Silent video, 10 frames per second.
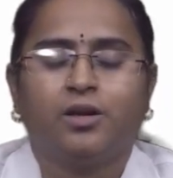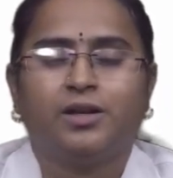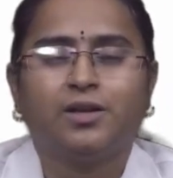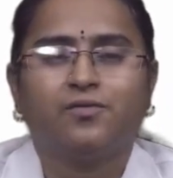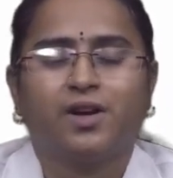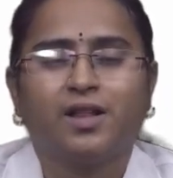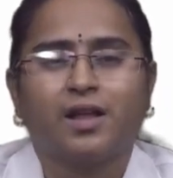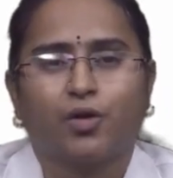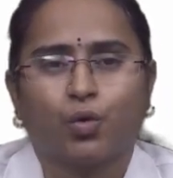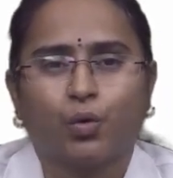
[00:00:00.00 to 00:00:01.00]
NUG was
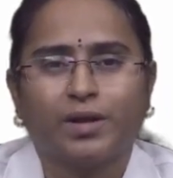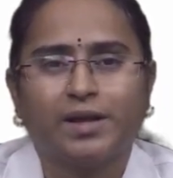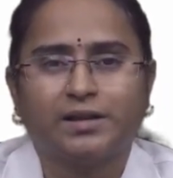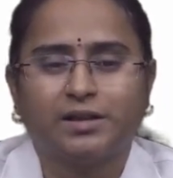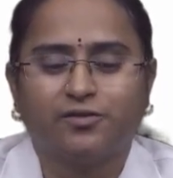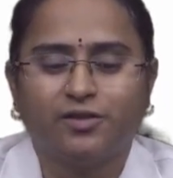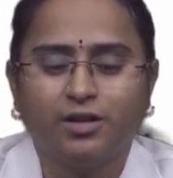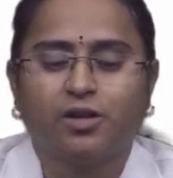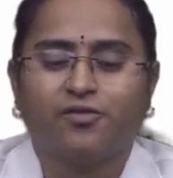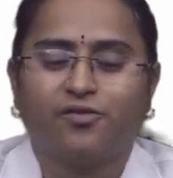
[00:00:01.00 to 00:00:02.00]
associated
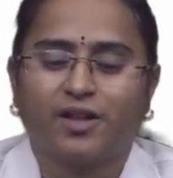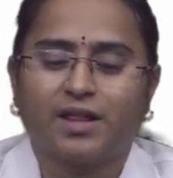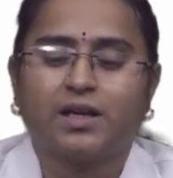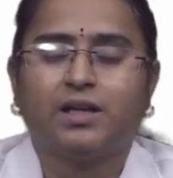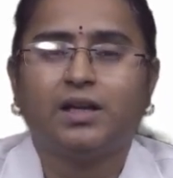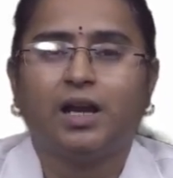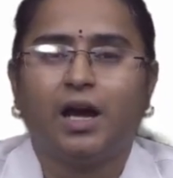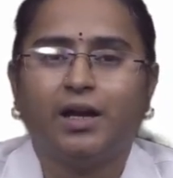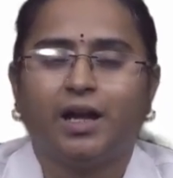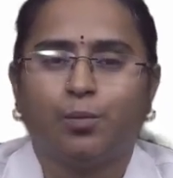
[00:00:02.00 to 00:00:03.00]
with physical
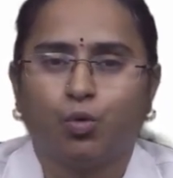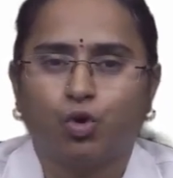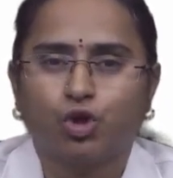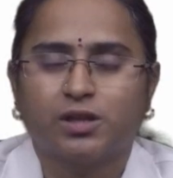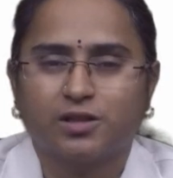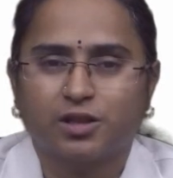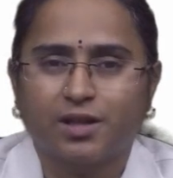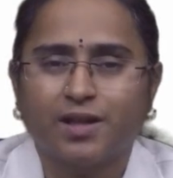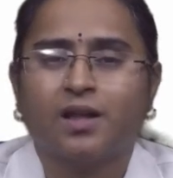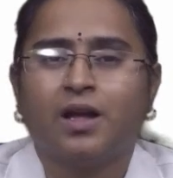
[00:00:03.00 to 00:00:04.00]
and emotional
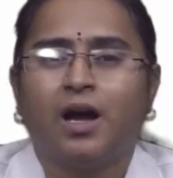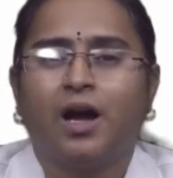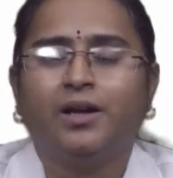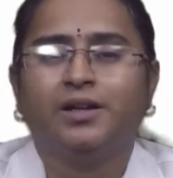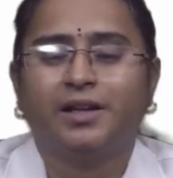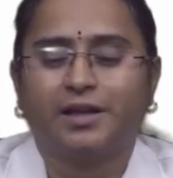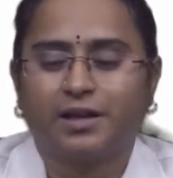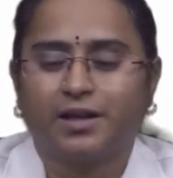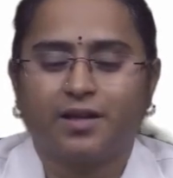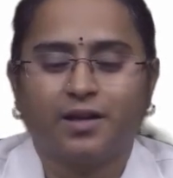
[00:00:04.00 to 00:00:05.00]
stress and
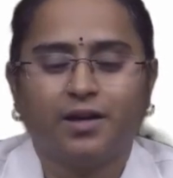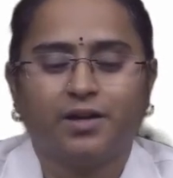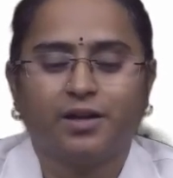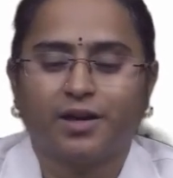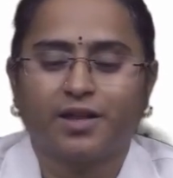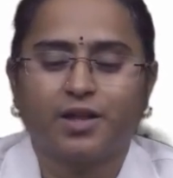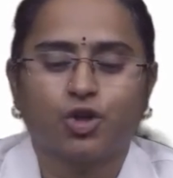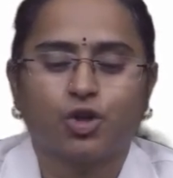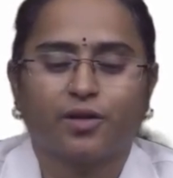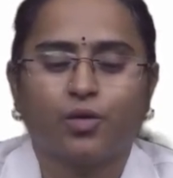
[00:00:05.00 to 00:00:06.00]
decreased in
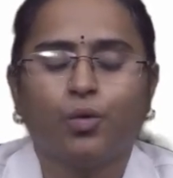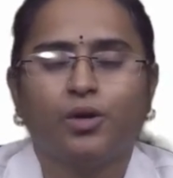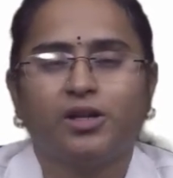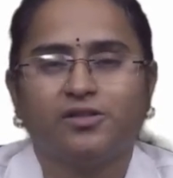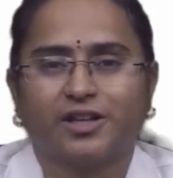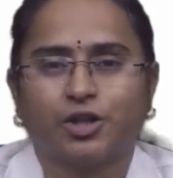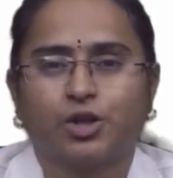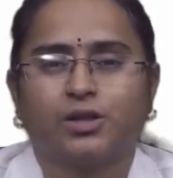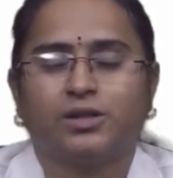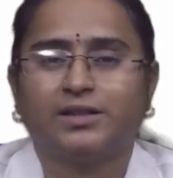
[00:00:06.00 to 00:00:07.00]
resistance to
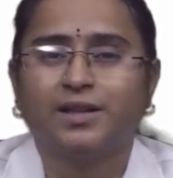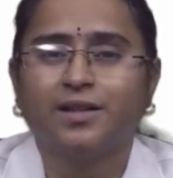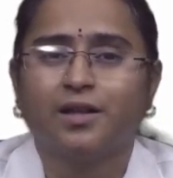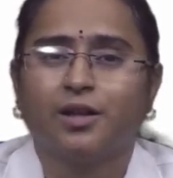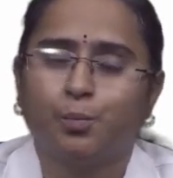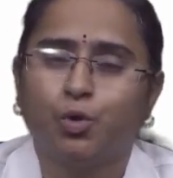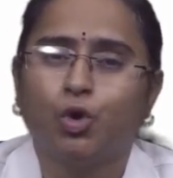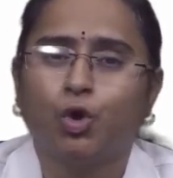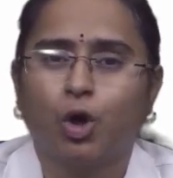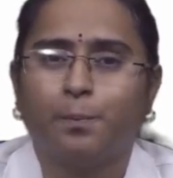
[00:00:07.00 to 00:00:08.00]
infection, that is
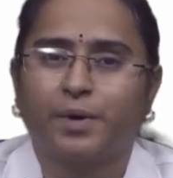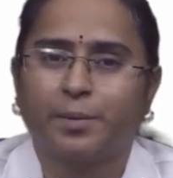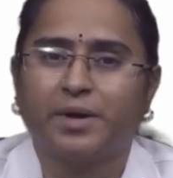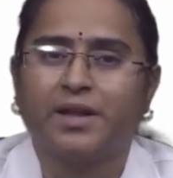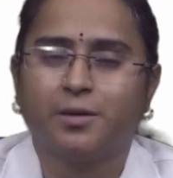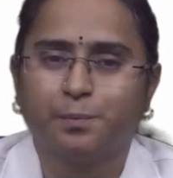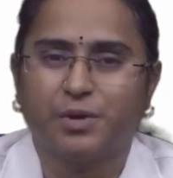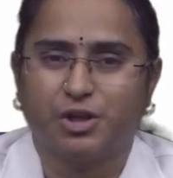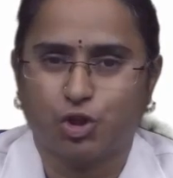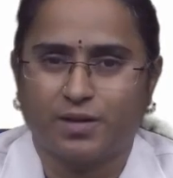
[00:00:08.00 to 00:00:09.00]
immunocompromised
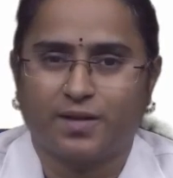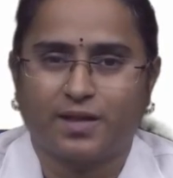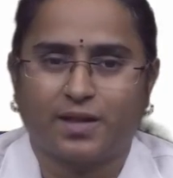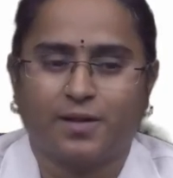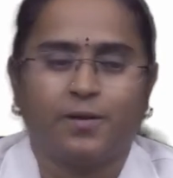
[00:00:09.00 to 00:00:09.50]
patients.